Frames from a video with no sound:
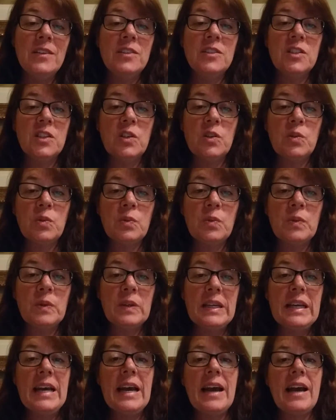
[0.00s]
So,
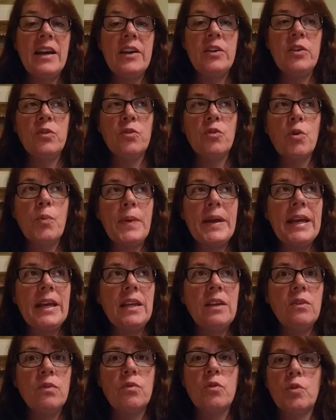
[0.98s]
I use
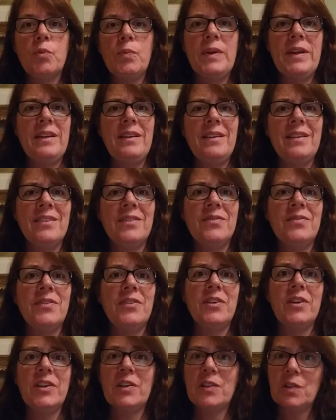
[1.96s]
romaine. Romaine is
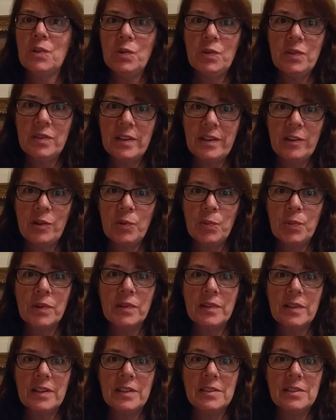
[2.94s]
very close to
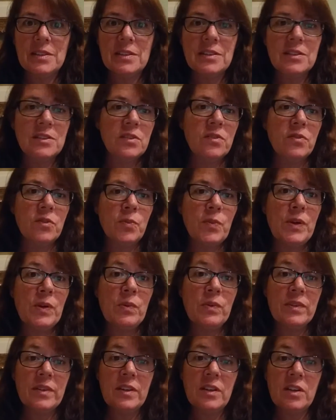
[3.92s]
iceberg lettuce. So for me,
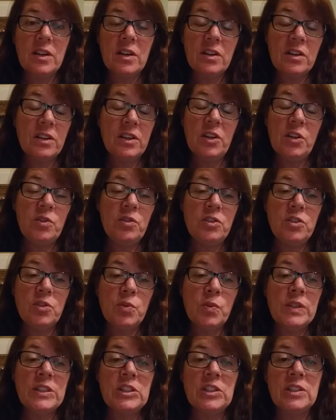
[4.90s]
it wasn't a huge
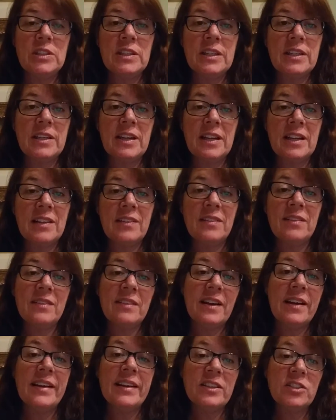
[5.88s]
switch, and I
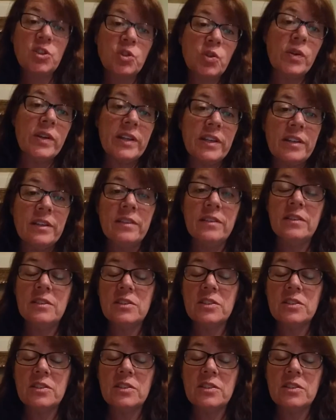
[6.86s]
enjoy it.